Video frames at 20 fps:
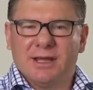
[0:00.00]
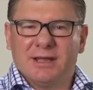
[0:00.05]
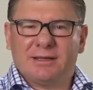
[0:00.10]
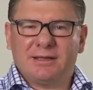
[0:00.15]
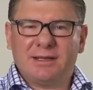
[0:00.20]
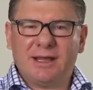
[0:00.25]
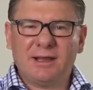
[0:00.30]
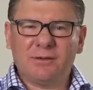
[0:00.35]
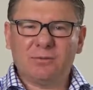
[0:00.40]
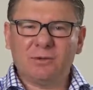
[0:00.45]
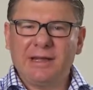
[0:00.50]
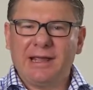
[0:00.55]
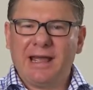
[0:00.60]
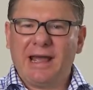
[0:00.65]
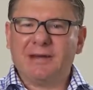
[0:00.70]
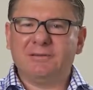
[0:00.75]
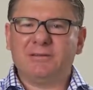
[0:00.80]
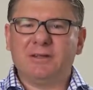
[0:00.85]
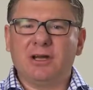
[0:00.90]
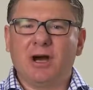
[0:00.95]
then we
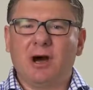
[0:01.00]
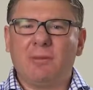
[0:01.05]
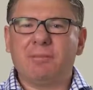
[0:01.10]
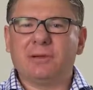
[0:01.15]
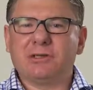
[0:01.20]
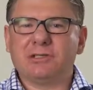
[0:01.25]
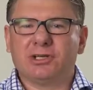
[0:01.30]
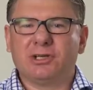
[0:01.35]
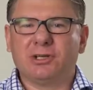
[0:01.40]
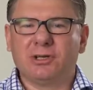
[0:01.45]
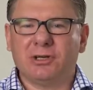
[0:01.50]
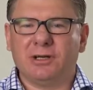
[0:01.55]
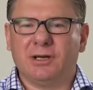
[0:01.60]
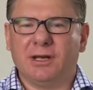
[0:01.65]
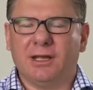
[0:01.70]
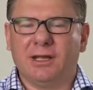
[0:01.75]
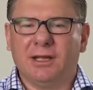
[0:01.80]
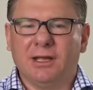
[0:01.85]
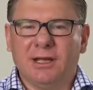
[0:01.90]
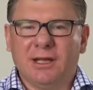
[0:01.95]
have the
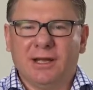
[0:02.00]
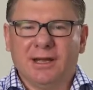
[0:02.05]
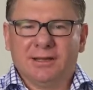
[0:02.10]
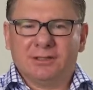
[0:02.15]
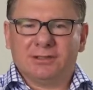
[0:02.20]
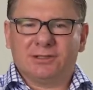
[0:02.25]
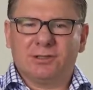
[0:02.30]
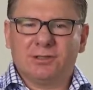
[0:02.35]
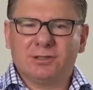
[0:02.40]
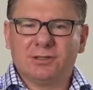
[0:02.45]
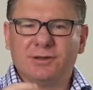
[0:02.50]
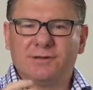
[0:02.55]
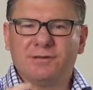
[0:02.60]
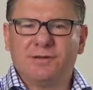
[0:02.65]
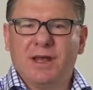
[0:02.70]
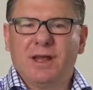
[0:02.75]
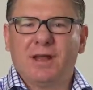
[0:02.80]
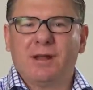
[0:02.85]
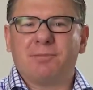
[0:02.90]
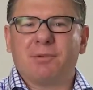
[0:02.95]
opportunity to
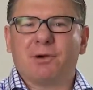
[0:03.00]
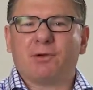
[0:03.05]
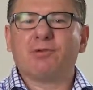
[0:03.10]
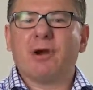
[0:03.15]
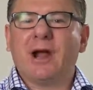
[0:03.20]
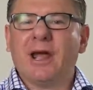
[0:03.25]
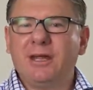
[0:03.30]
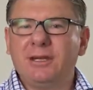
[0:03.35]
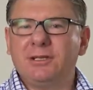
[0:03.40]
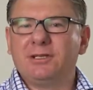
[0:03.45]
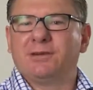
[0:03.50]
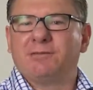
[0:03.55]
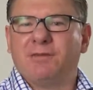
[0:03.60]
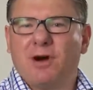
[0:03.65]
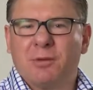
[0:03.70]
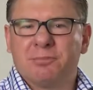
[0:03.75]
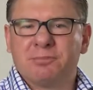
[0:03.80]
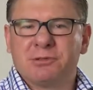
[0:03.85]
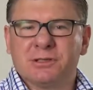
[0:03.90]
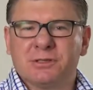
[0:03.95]
develop a range of
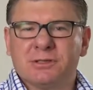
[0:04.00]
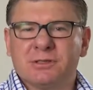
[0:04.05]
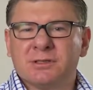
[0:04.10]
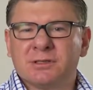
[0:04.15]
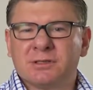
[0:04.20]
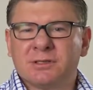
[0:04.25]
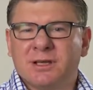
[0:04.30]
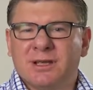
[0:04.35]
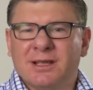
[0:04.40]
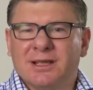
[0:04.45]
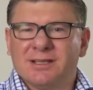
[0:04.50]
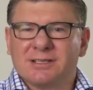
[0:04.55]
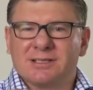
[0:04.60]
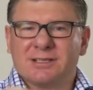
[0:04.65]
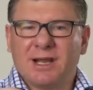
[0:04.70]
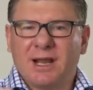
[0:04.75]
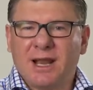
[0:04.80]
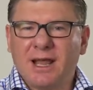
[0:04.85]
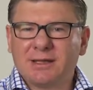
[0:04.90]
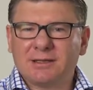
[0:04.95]
options,
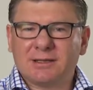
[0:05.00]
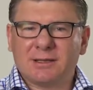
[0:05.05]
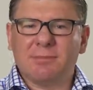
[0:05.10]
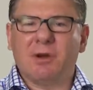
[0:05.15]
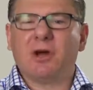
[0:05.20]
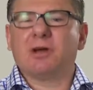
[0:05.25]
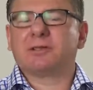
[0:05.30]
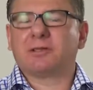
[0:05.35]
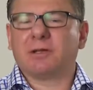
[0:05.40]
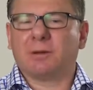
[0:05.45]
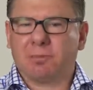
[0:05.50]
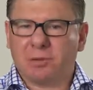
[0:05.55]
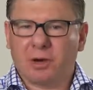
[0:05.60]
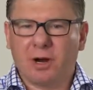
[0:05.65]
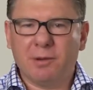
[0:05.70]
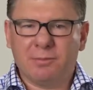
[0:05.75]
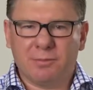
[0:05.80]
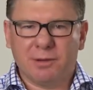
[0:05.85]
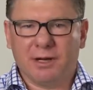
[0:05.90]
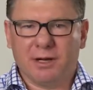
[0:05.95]
select the most
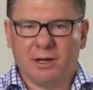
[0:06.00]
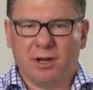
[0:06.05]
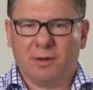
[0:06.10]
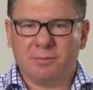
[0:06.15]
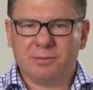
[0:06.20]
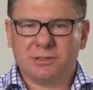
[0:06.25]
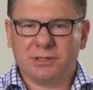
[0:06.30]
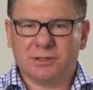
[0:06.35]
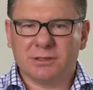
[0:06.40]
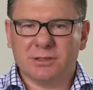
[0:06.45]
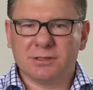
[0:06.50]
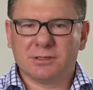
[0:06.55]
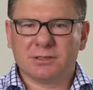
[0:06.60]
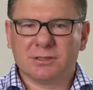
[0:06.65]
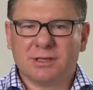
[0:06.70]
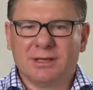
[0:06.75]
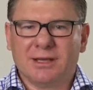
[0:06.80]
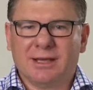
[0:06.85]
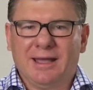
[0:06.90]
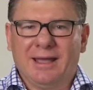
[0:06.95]
appropriate options,